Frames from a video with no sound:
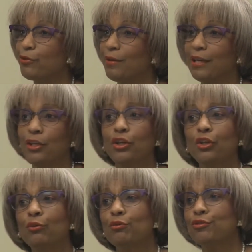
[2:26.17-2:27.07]
so I had a
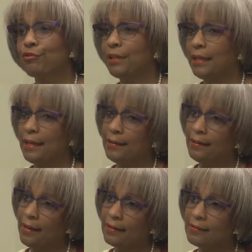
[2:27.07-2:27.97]
huge
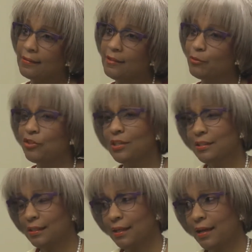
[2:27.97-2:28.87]
Trinidadian accent, which I
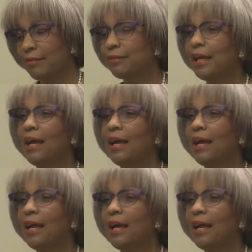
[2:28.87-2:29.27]
still have.